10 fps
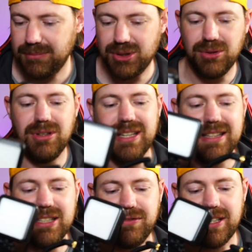Do you
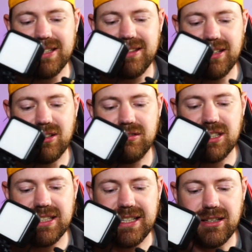need this fuzzy thing on
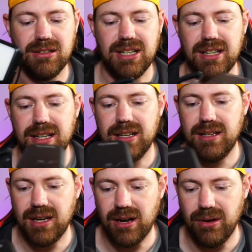right now?
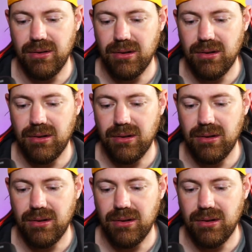No.